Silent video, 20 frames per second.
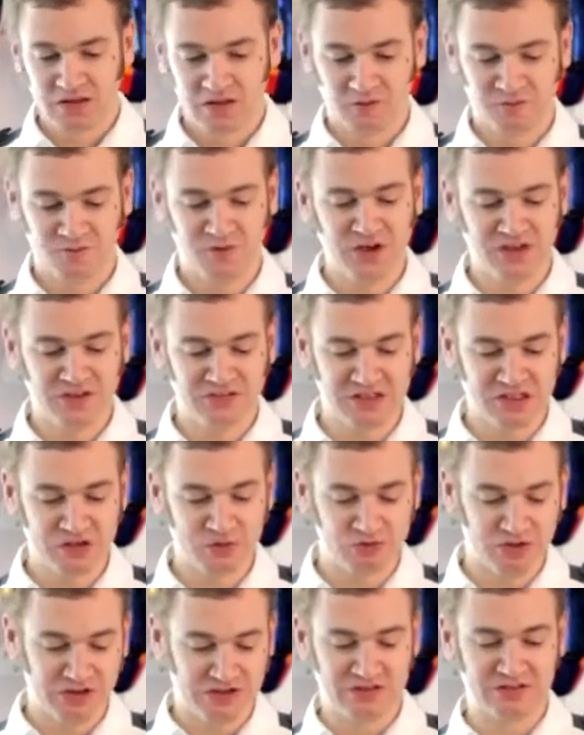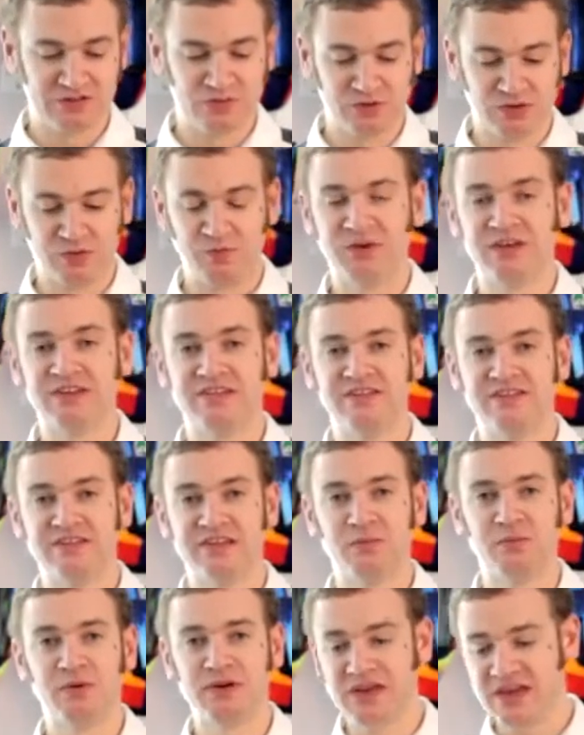The first thing you'll notice with the PISTA
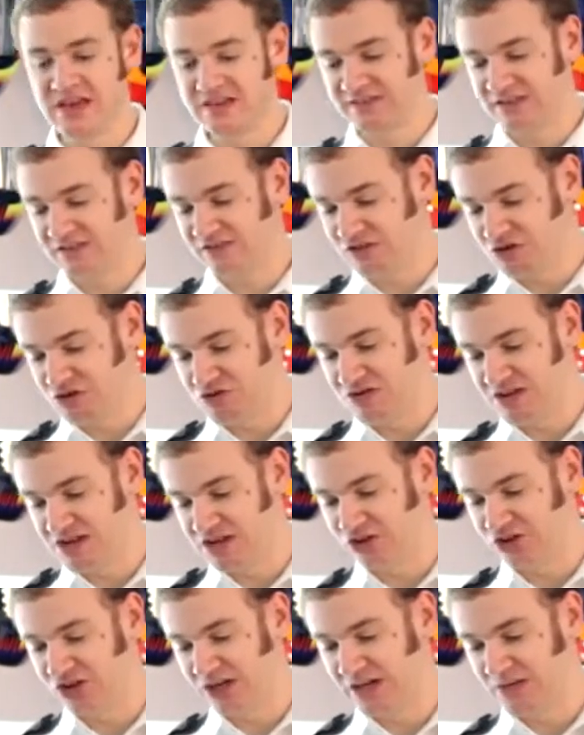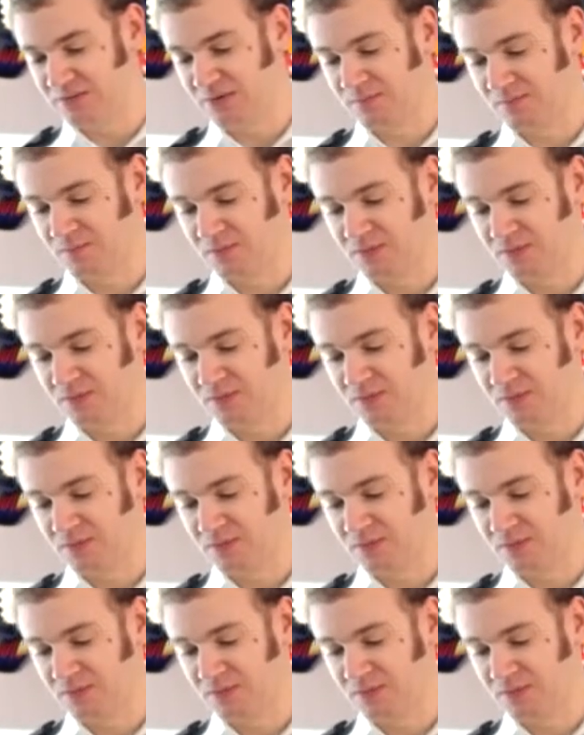GP is this unique shape.